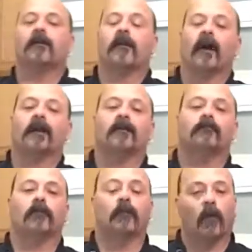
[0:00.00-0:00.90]
that
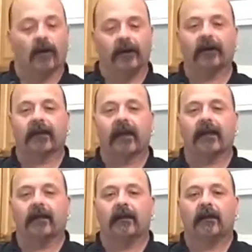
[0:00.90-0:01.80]
Memorial
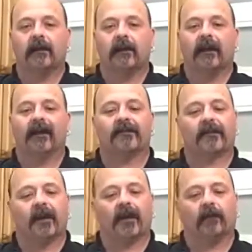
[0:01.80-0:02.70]
Day is a
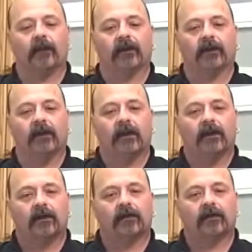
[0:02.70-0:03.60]
day in which
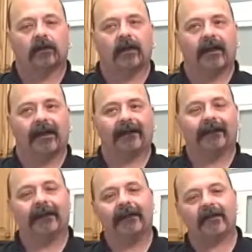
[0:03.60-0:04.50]
you should at
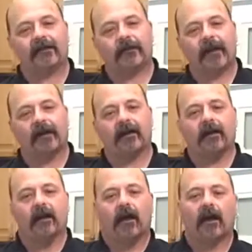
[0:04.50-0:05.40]
least spend
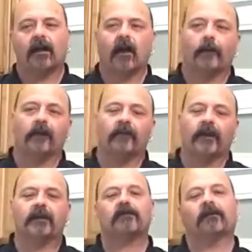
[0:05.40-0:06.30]
a couple of
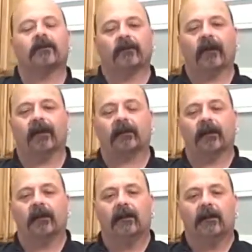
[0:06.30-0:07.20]
minutes reflecting